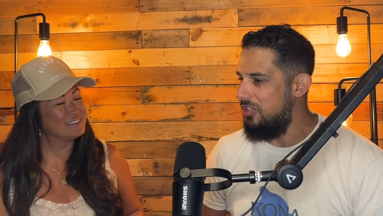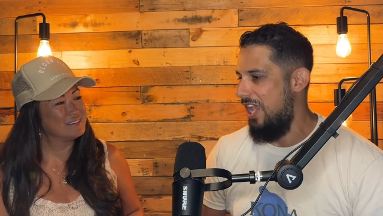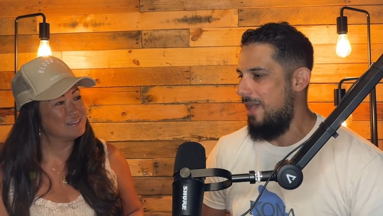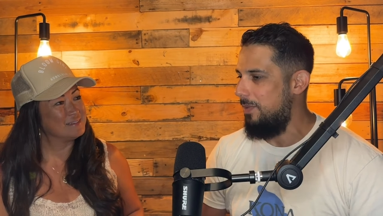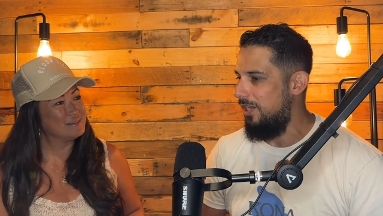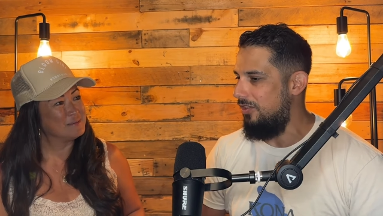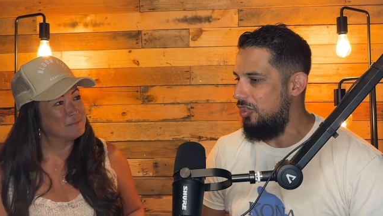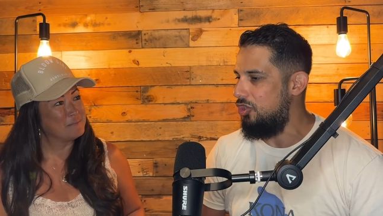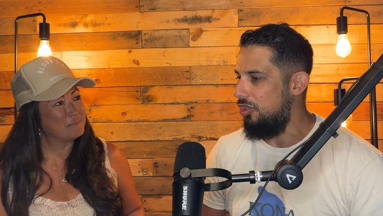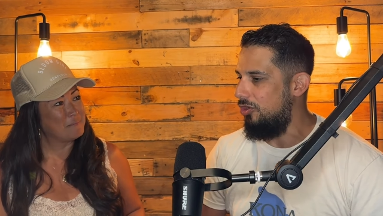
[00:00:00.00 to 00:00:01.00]
Speaker 1: happened in the
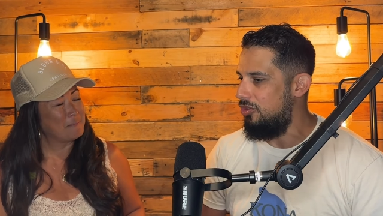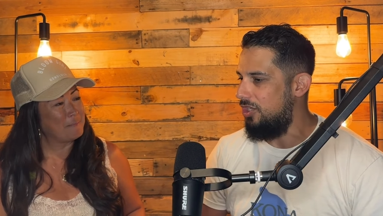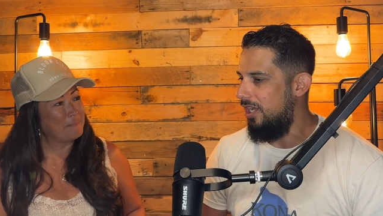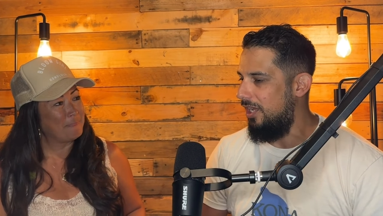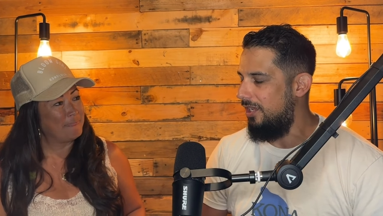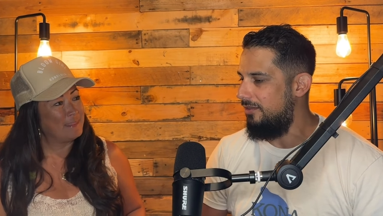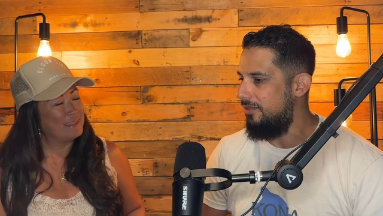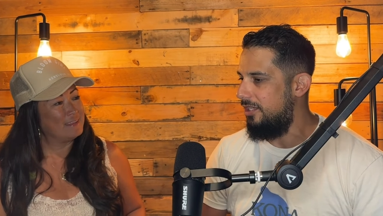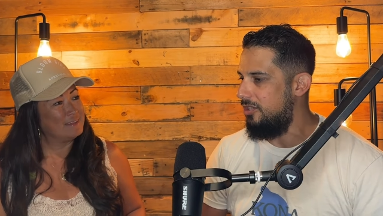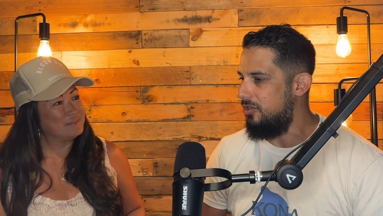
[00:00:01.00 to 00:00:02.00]
church
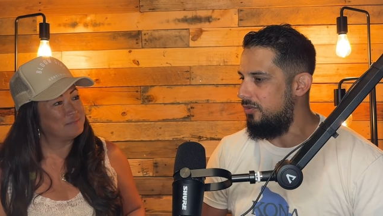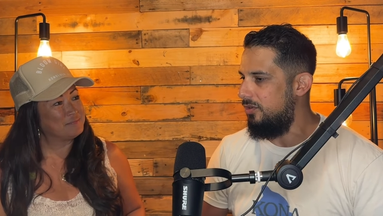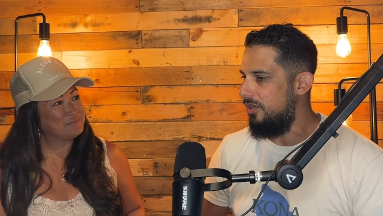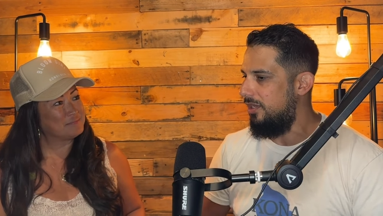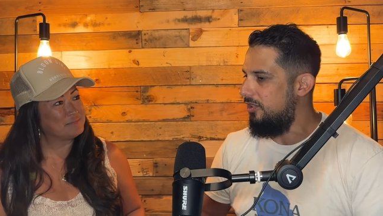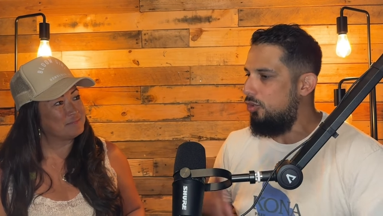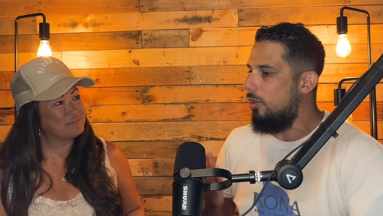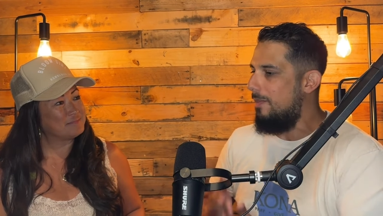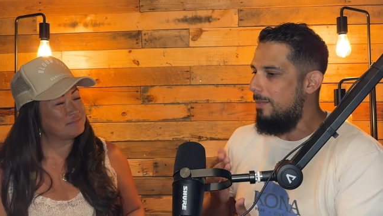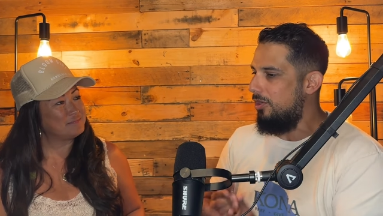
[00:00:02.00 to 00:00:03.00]
because uh, you
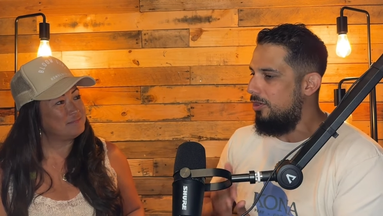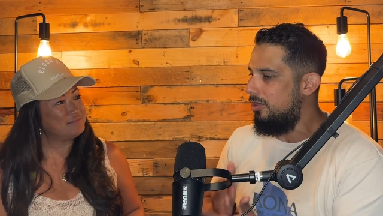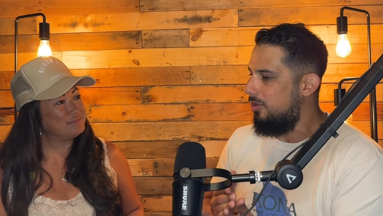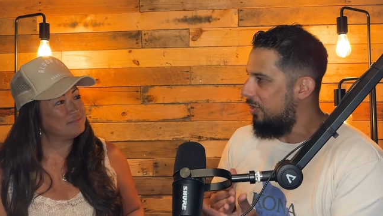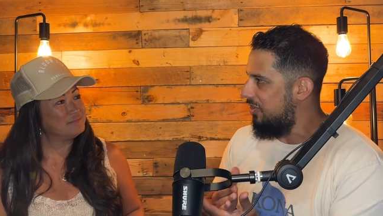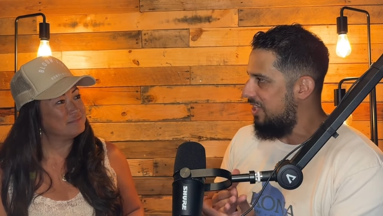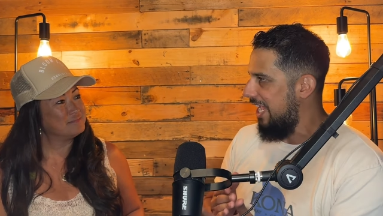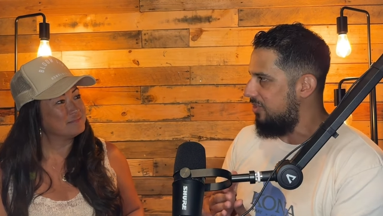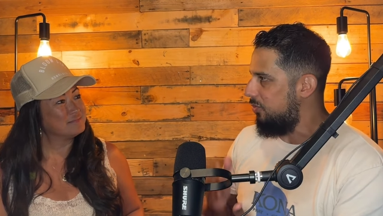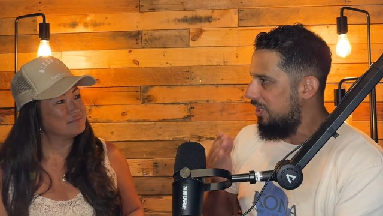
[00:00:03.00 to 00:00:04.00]
remember you're good with the dates.
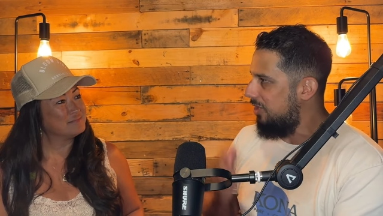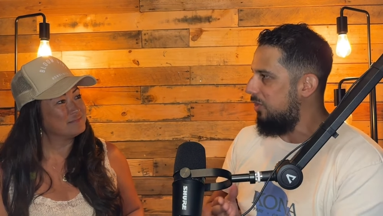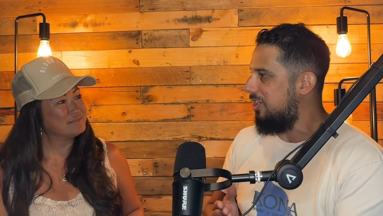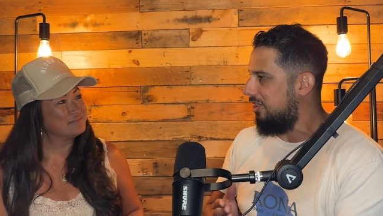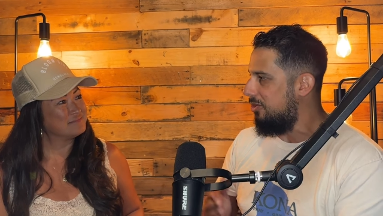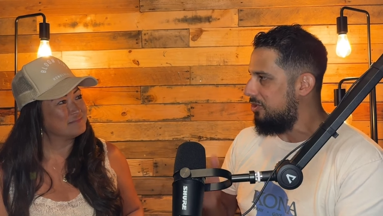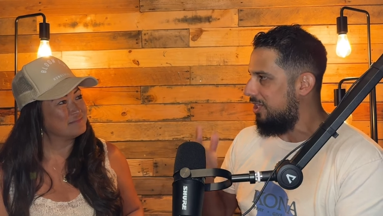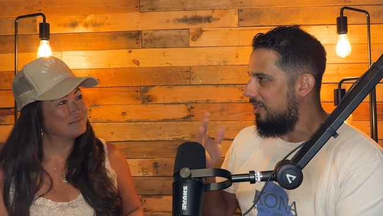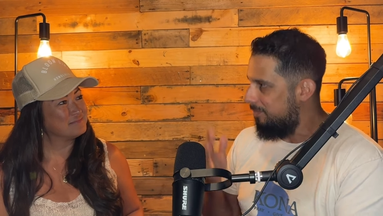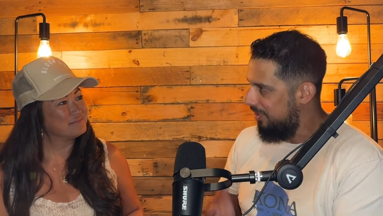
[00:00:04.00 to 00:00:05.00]
When did we close on the
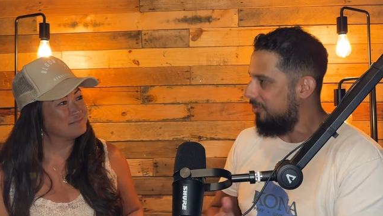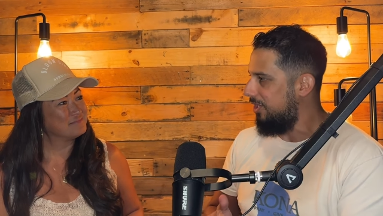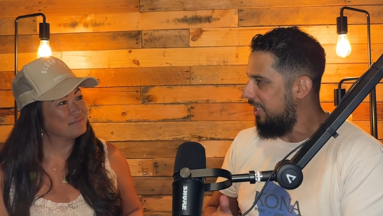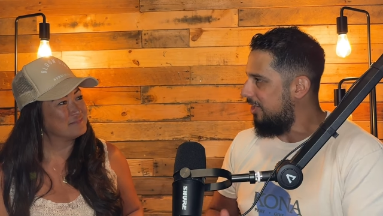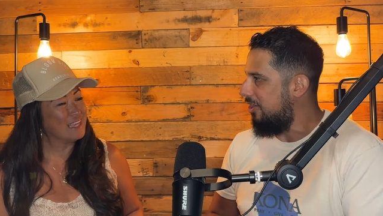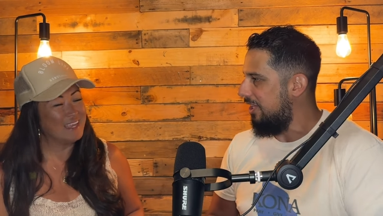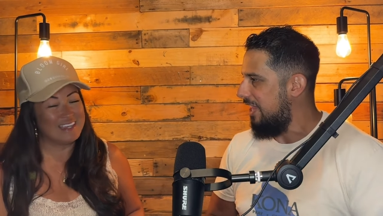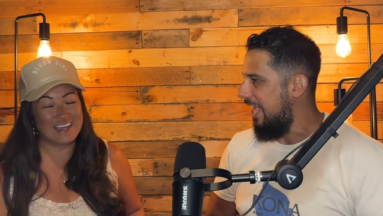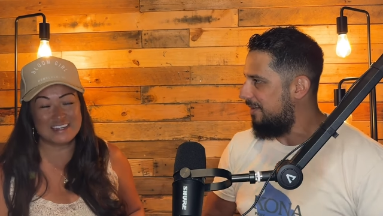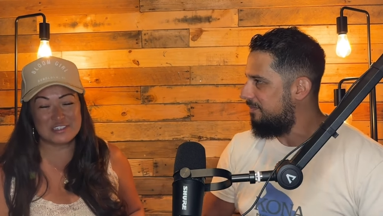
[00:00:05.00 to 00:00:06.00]
building and all of that?
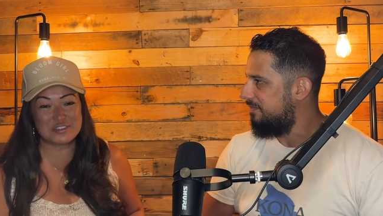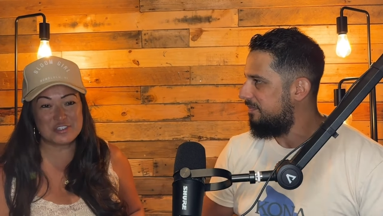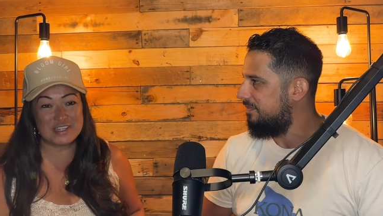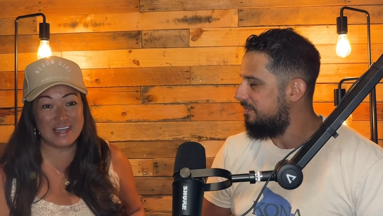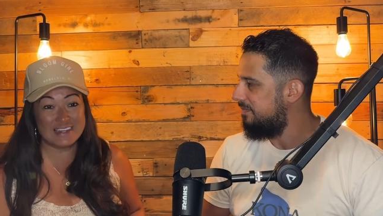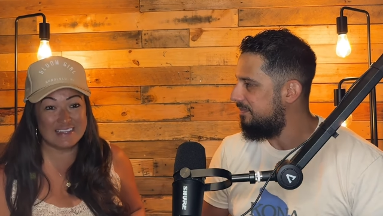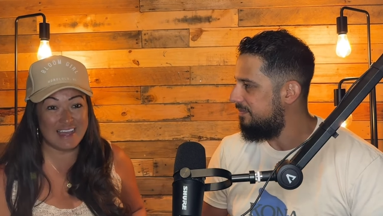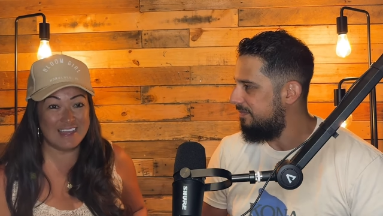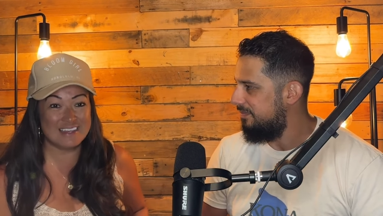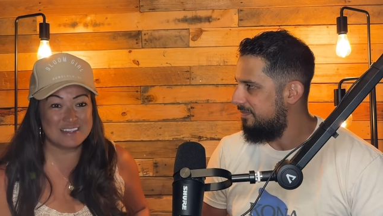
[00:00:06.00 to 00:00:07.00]
Yeah,
Speaker 2: so July
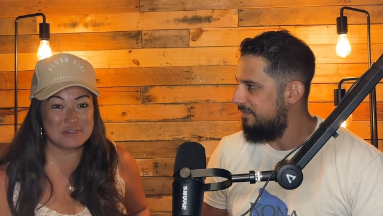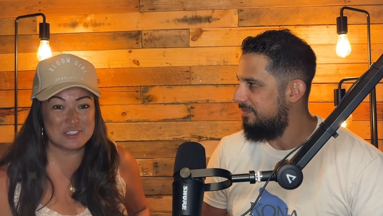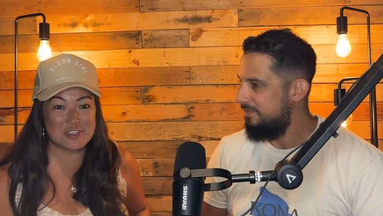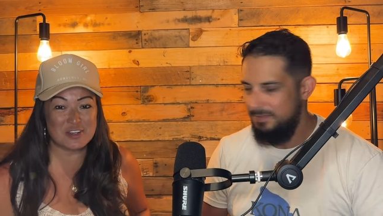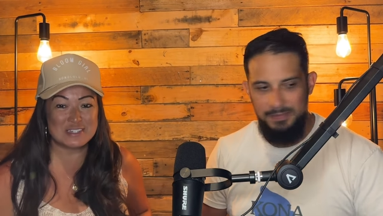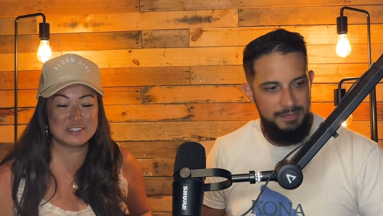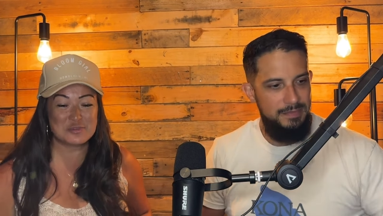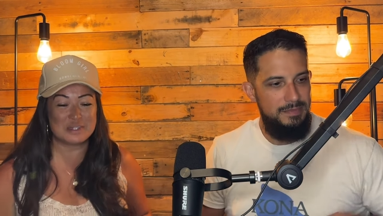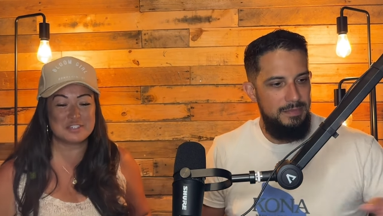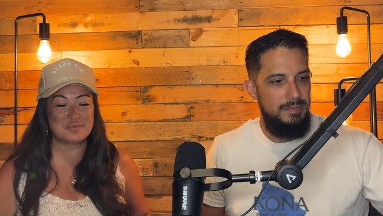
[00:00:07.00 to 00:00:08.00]
9th, we started in
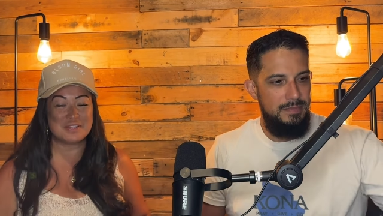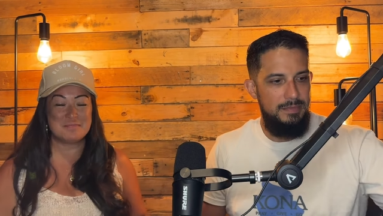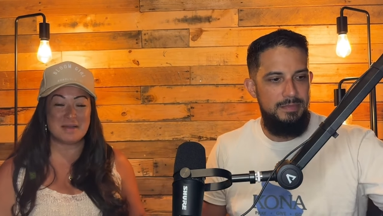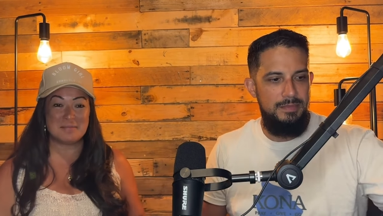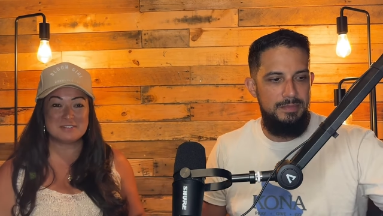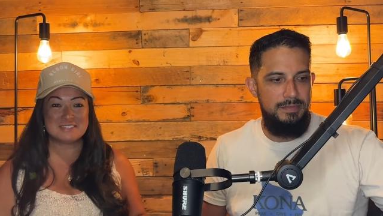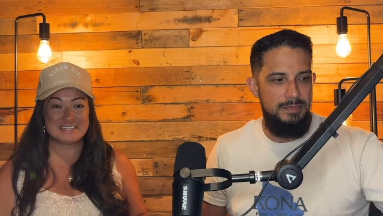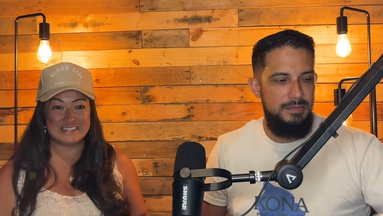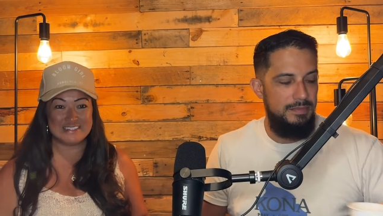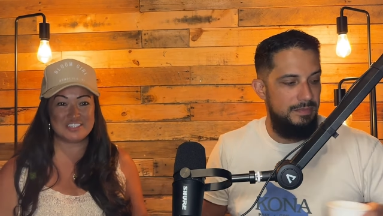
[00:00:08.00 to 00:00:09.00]
2020 Bible
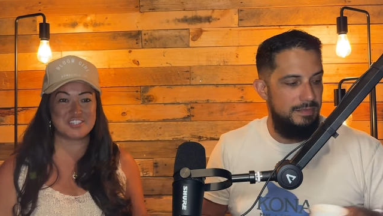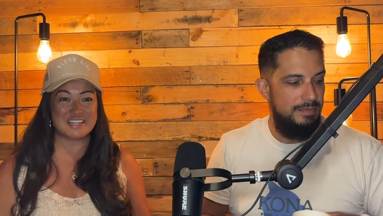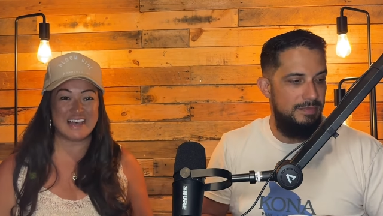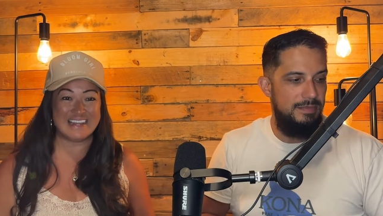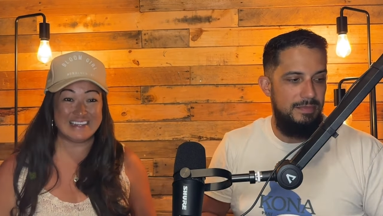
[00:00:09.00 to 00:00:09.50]
studies. July